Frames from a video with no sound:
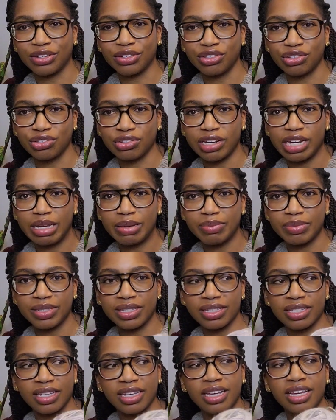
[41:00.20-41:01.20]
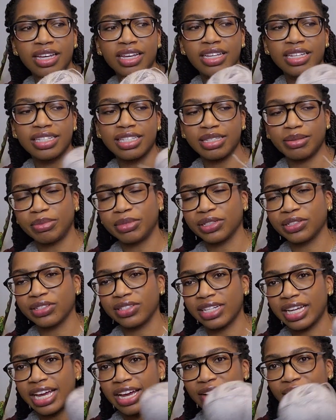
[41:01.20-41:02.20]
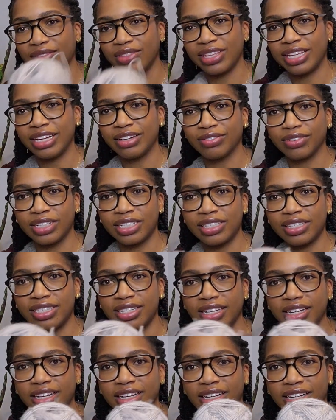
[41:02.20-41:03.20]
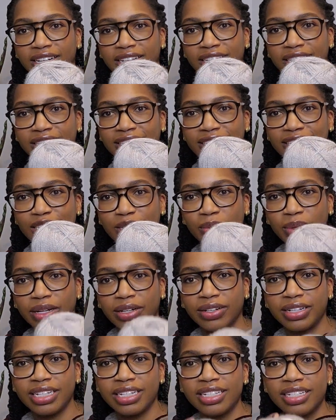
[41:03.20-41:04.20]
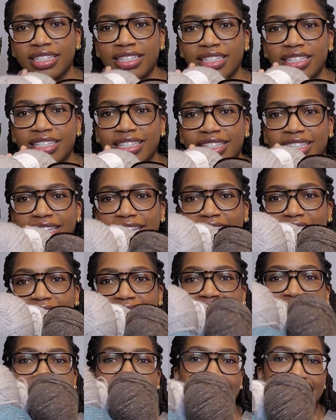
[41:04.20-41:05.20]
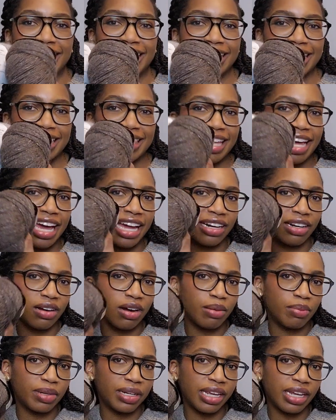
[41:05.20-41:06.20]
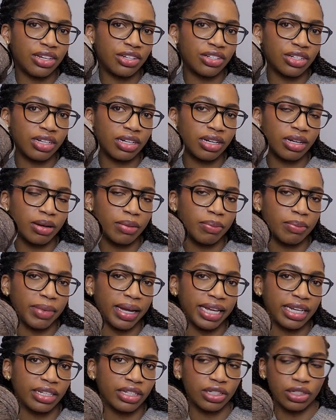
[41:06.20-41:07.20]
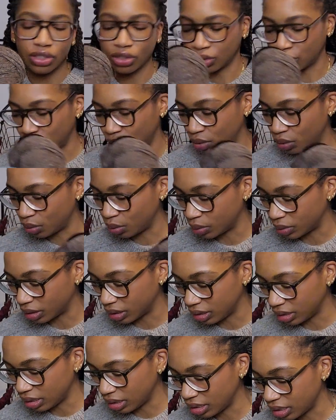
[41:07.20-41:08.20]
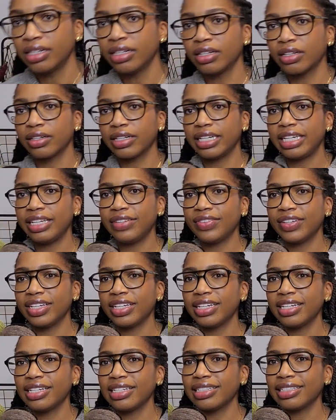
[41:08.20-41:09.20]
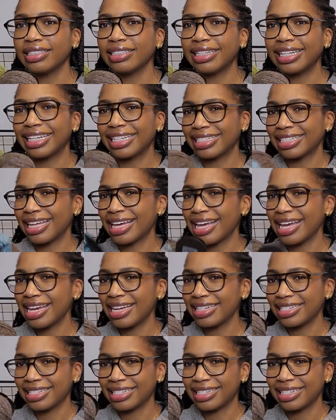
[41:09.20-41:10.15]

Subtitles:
stripes, similar to how the Aritzia sweater is. I think that that combination might look cool. Or even, like, is that,